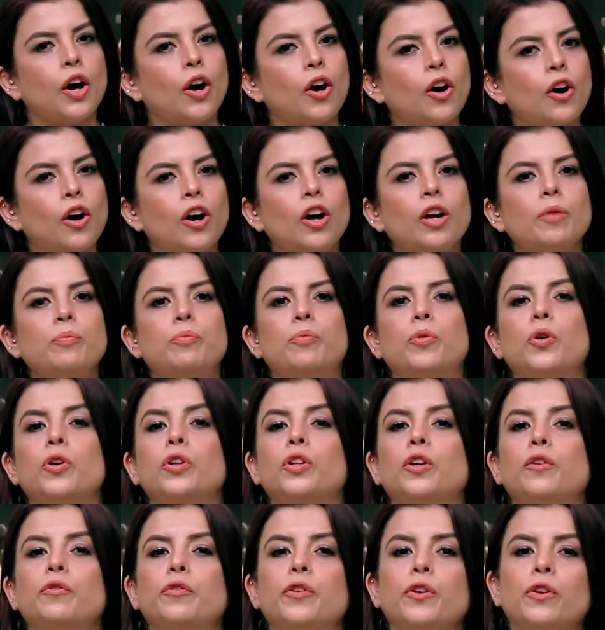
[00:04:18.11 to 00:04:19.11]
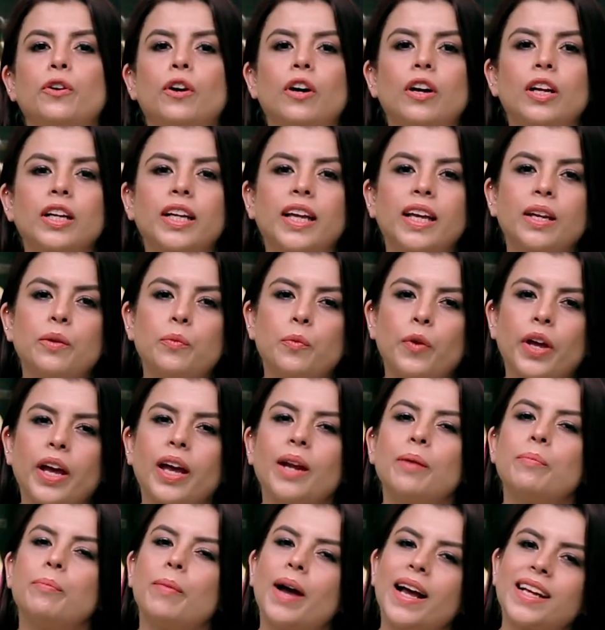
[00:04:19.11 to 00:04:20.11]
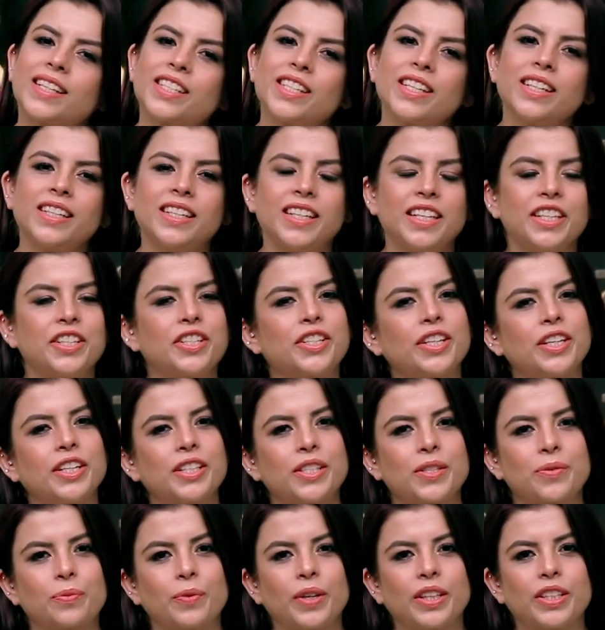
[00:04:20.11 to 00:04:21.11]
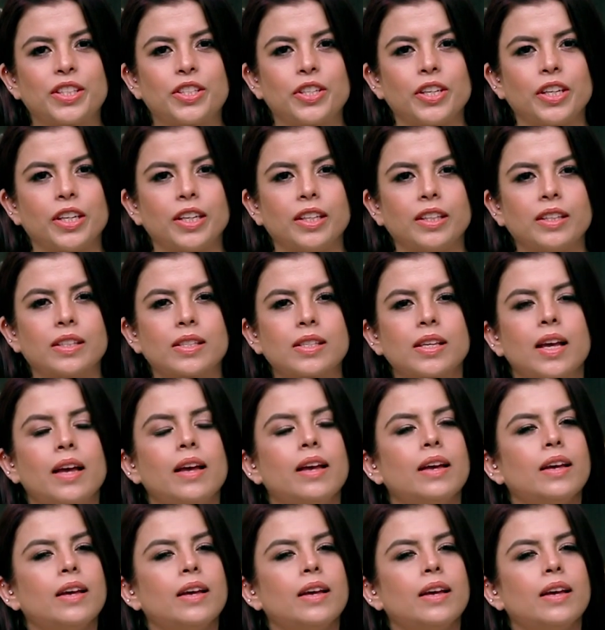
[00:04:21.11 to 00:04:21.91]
or both of you all can wear matching t-shirts with jeans.